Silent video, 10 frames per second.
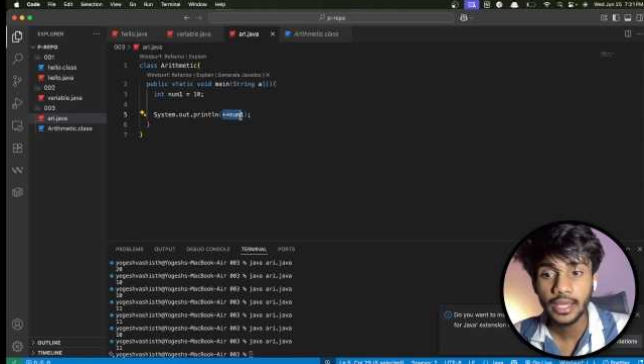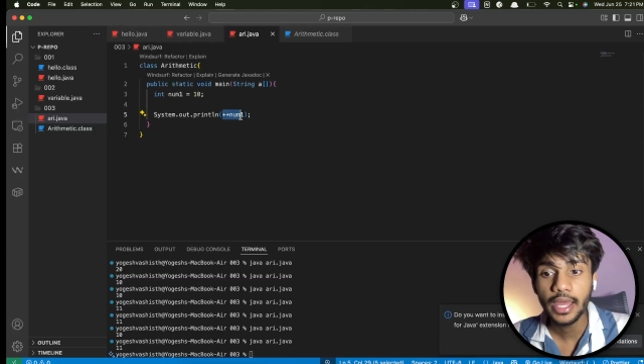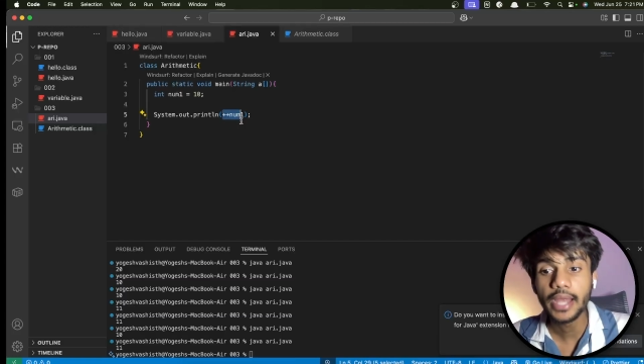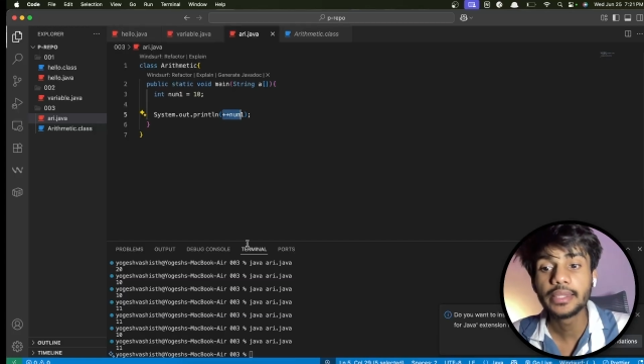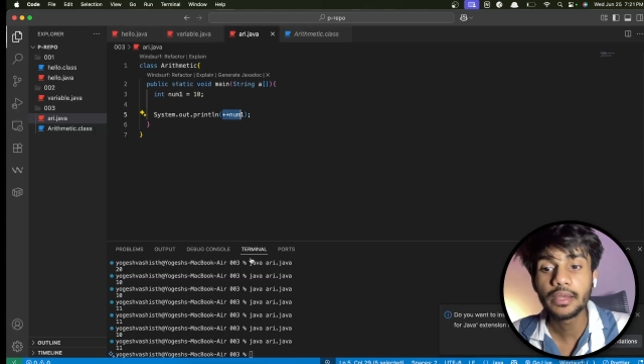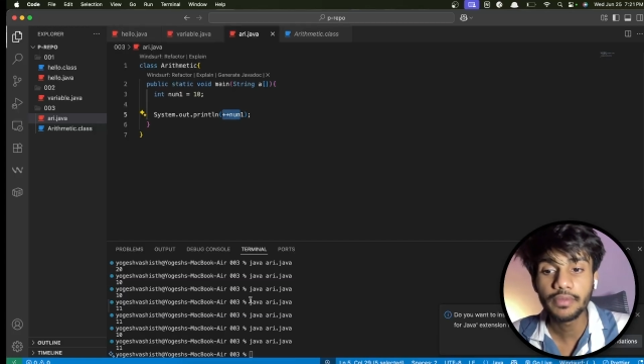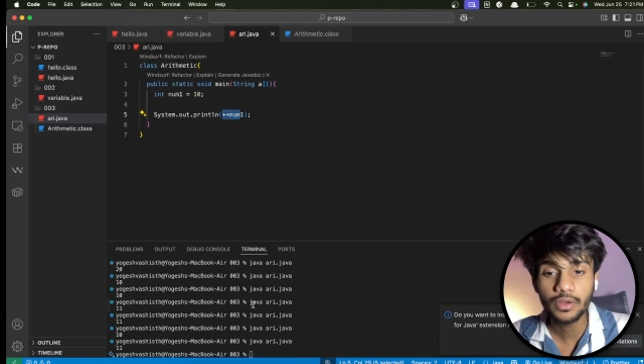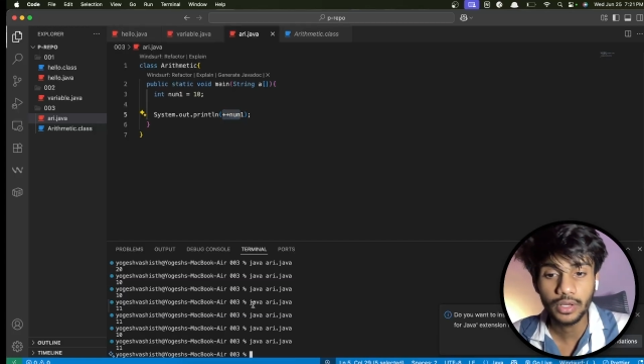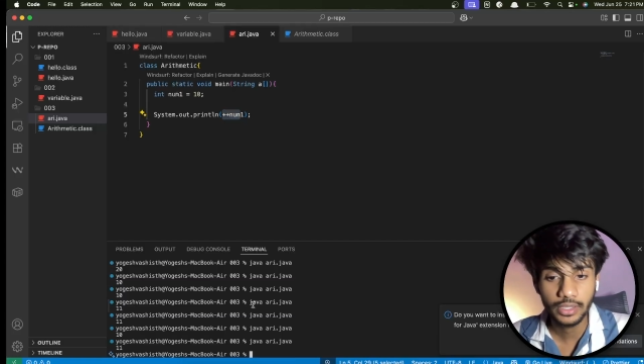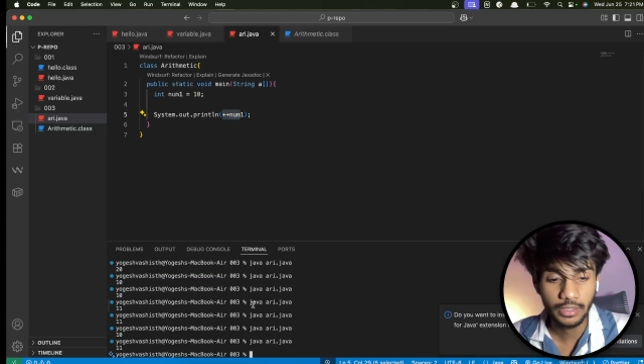and then we
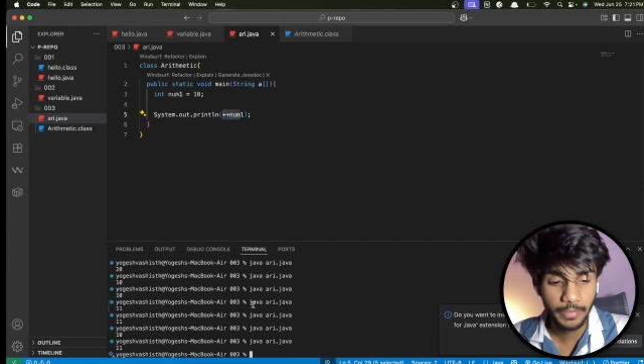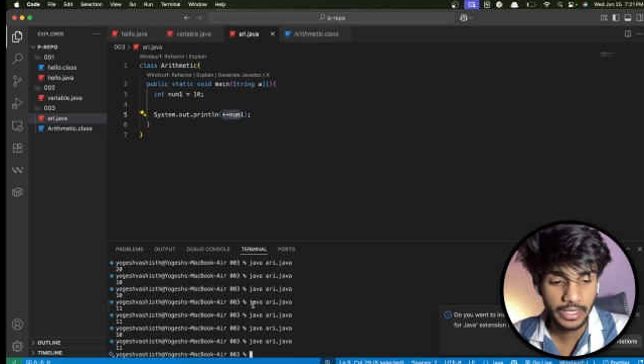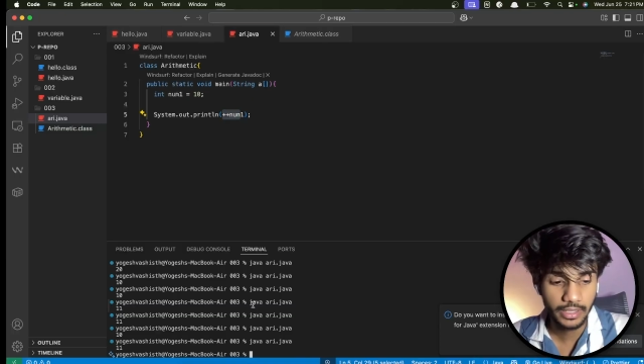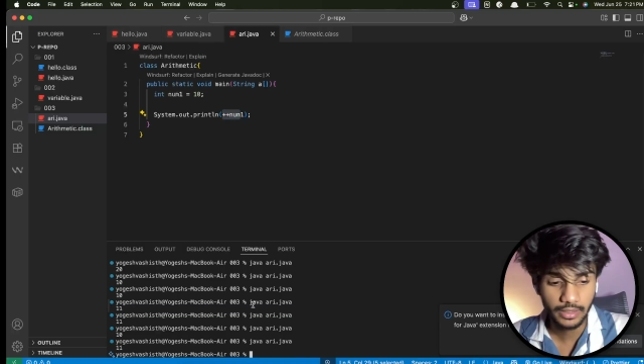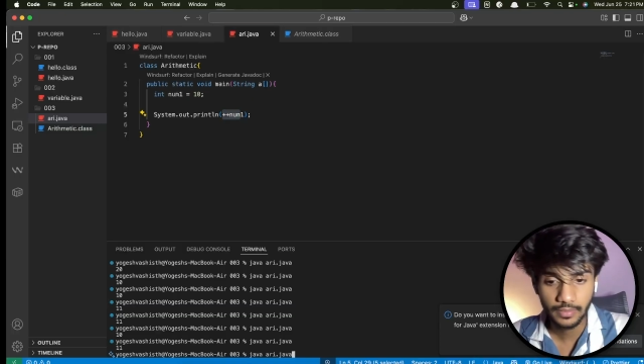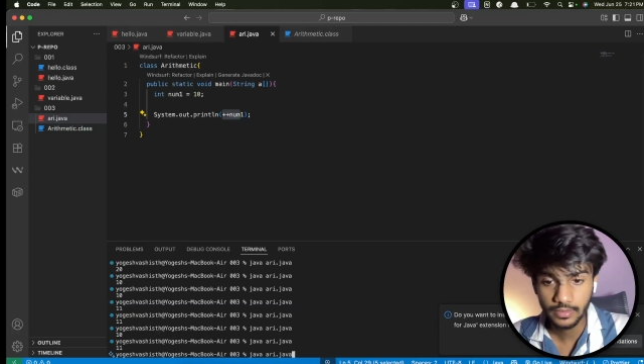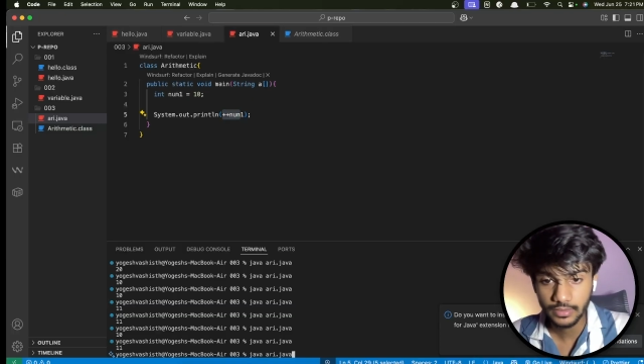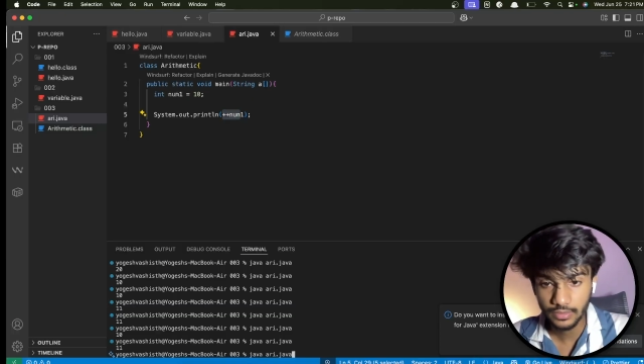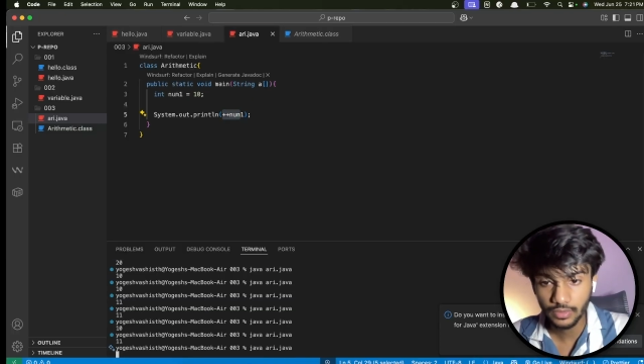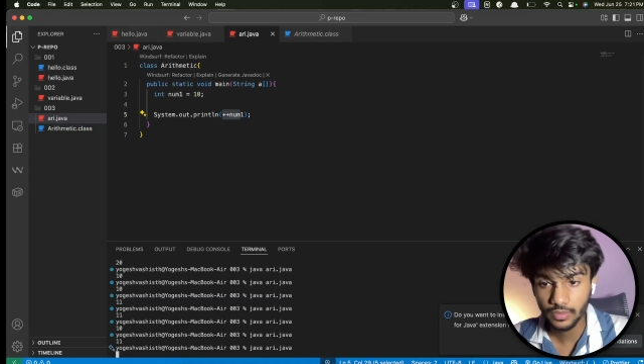got the print.
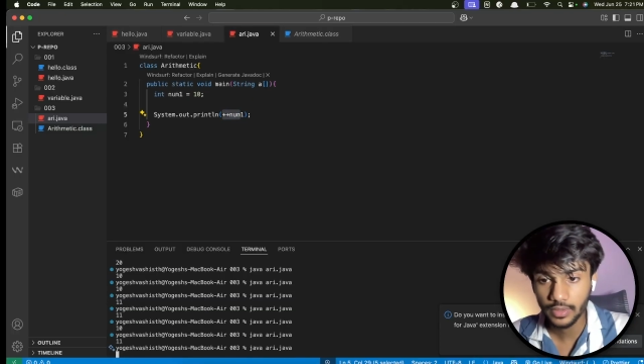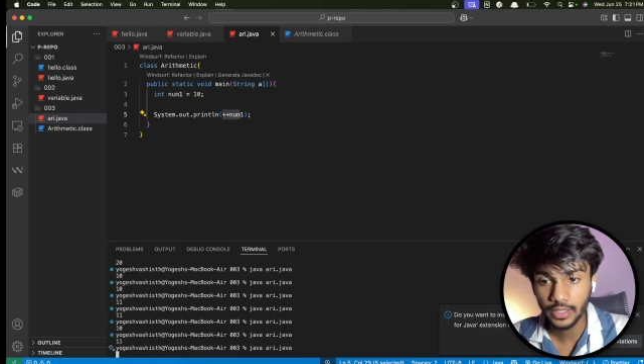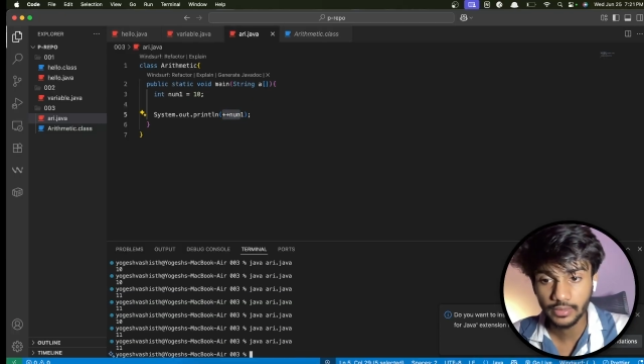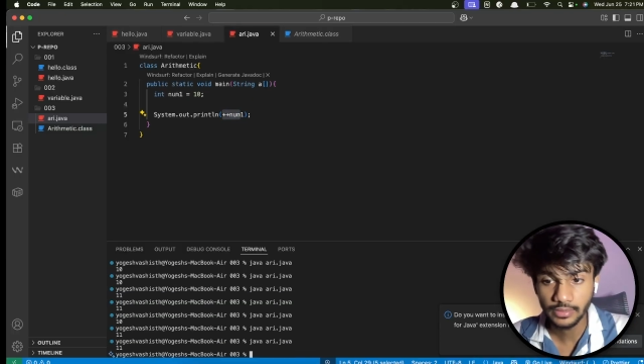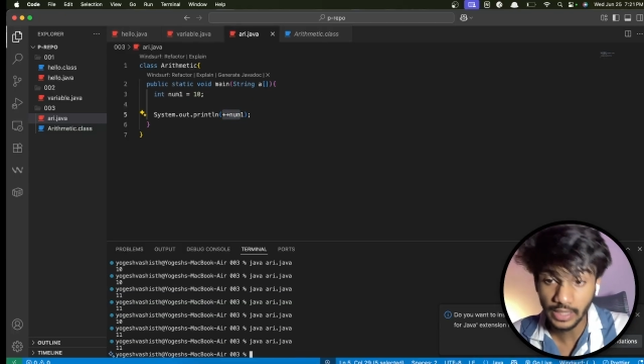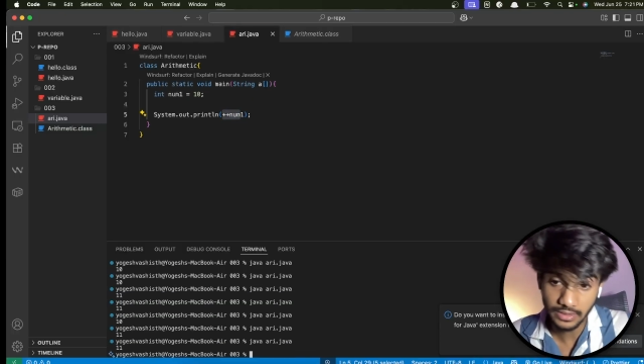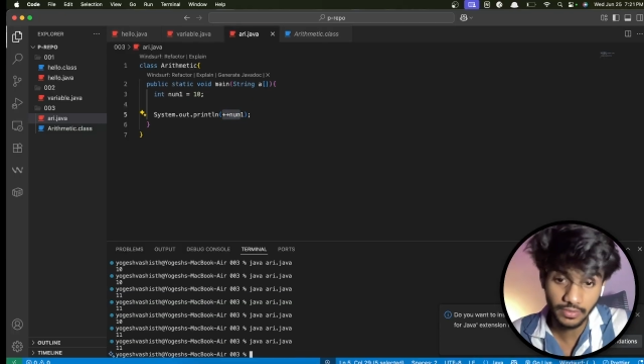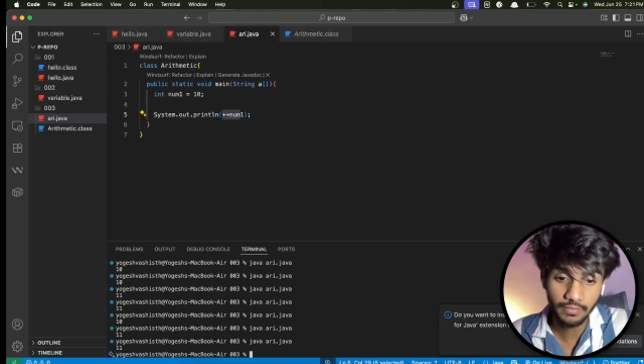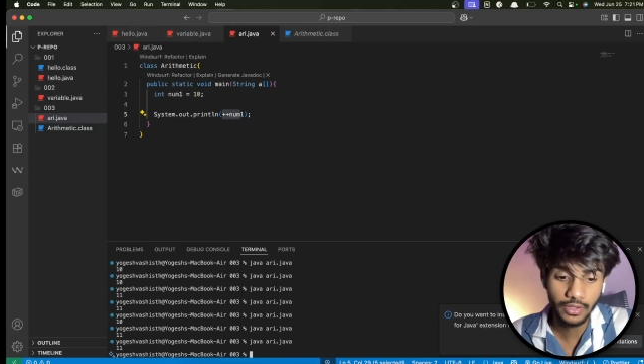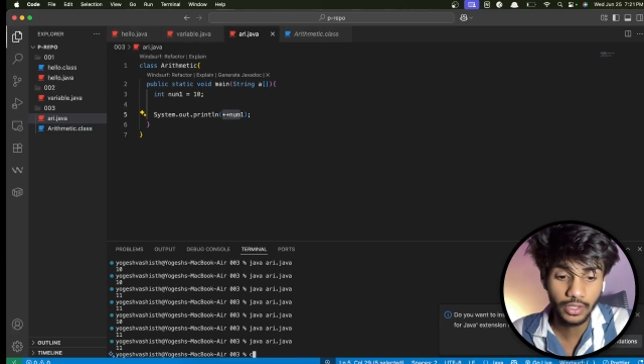So that's why
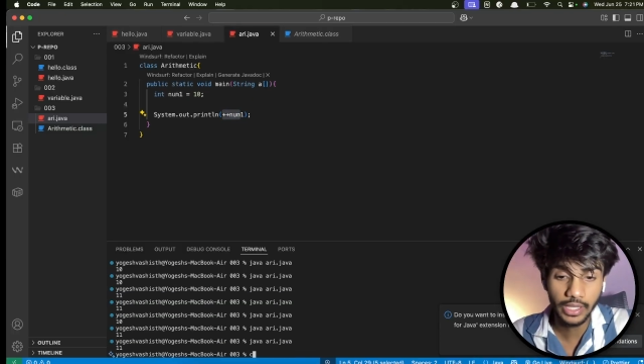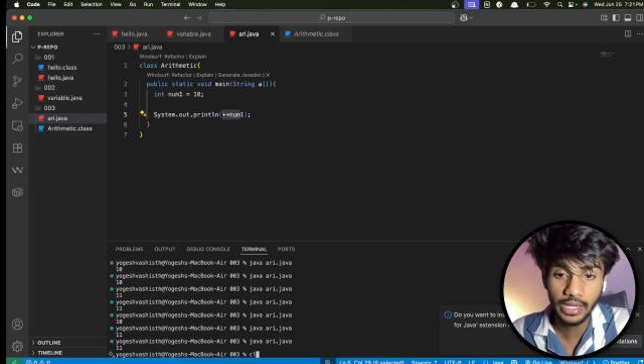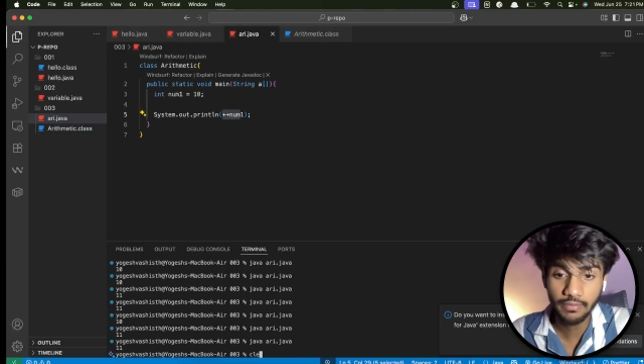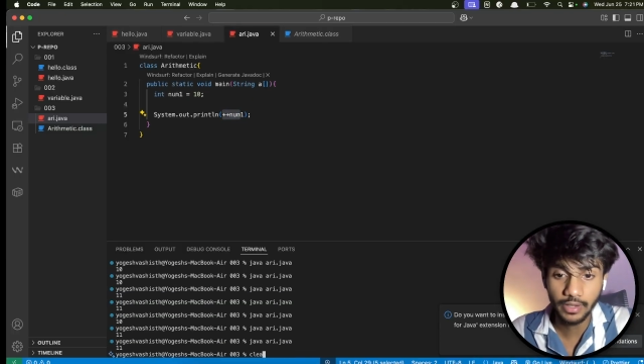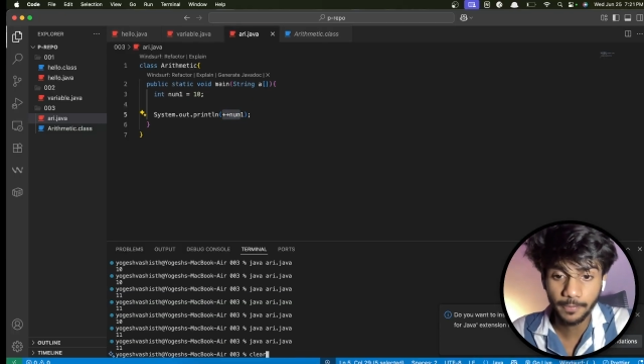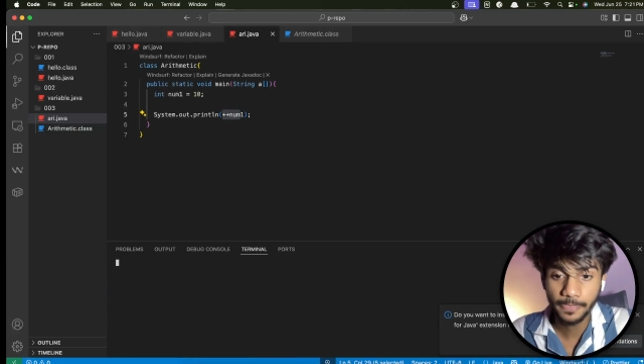we got 11.